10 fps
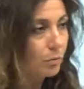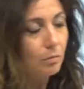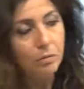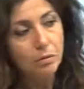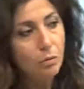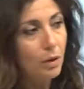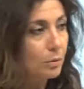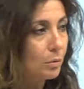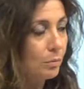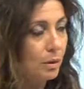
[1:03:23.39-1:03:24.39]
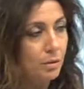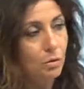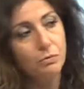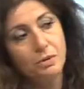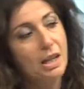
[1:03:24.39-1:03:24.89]
mm, quantum, uh,
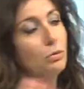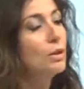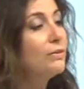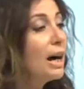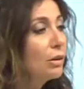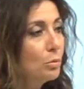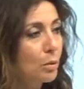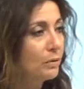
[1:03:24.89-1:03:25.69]
so say to the vacuum